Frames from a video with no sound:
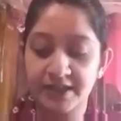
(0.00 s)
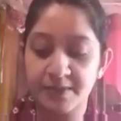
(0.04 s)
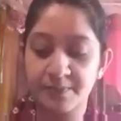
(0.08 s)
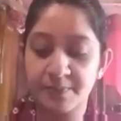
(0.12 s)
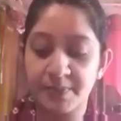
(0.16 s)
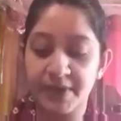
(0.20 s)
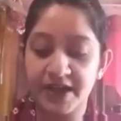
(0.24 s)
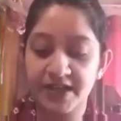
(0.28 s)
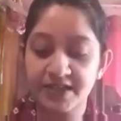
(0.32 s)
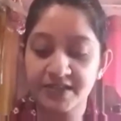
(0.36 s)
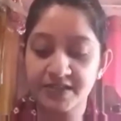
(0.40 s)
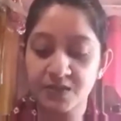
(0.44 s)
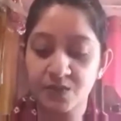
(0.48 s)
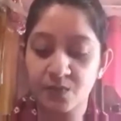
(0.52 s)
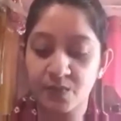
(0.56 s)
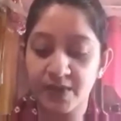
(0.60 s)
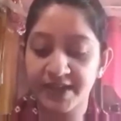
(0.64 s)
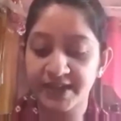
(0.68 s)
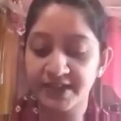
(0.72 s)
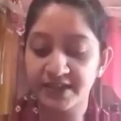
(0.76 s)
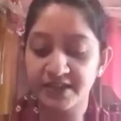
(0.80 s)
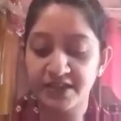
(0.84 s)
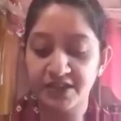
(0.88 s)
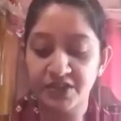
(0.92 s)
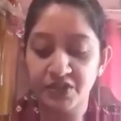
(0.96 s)
They pass
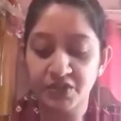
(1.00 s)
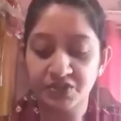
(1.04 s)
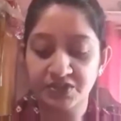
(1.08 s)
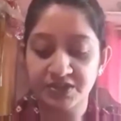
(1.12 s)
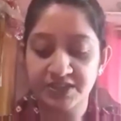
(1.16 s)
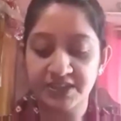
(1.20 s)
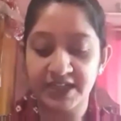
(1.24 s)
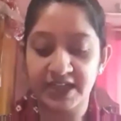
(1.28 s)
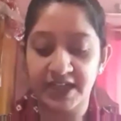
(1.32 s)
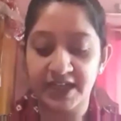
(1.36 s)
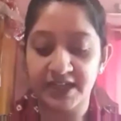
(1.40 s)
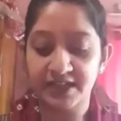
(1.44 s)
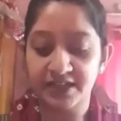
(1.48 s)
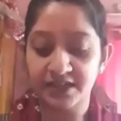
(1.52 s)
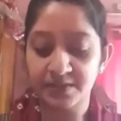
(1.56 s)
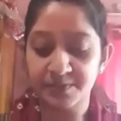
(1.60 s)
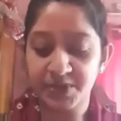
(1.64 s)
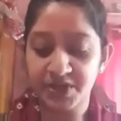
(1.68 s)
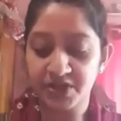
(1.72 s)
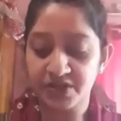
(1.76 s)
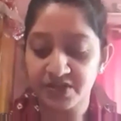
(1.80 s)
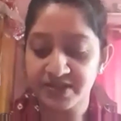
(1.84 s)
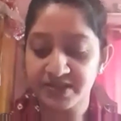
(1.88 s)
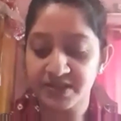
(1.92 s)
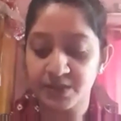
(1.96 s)
quite near the island
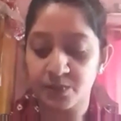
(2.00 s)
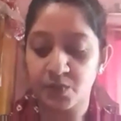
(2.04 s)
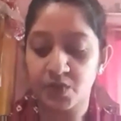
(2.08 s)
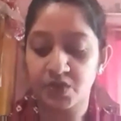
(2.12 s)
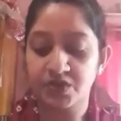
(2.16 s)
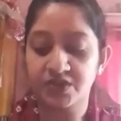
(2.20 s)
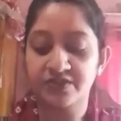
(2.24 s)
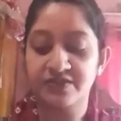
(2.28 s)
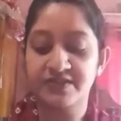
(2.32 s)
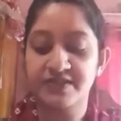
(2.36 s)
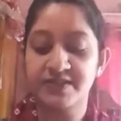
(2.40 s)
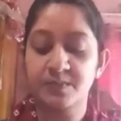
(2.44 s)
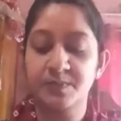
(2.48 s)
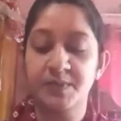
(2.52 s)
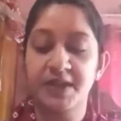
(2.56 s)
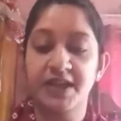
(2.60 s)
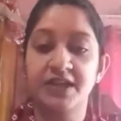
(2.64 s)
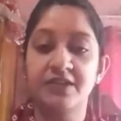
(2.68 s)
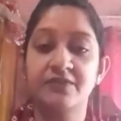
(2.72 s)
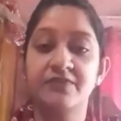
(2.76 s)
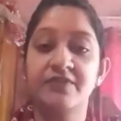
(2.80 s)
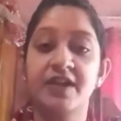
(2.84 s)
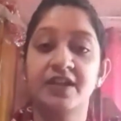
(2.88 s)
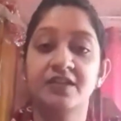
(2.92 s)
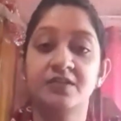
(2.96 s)
because the water is
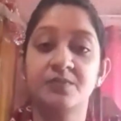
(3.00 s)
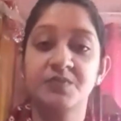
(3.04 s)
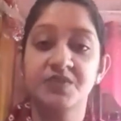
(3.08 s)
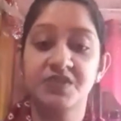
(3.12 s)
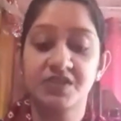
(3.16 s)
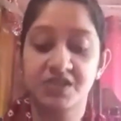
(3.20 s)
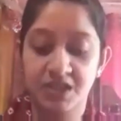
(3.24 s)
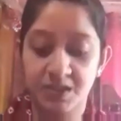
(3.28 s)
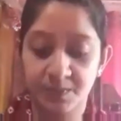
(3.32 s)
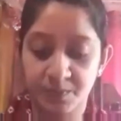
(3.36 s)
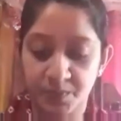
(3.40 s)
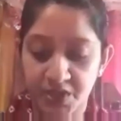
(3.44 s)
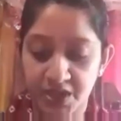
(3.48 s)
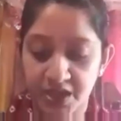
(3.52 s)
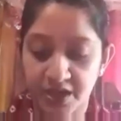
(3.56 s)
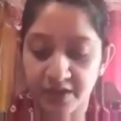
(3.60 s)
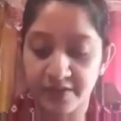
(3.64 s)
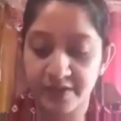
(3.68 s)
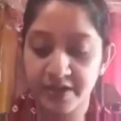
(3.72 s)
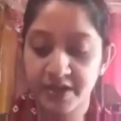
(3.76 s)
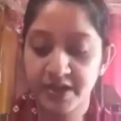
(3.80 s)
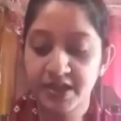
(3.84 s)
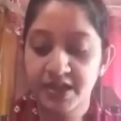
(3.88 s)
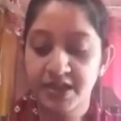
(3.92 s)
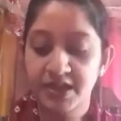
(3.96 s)
many fathoms deep
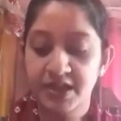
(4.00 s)
there.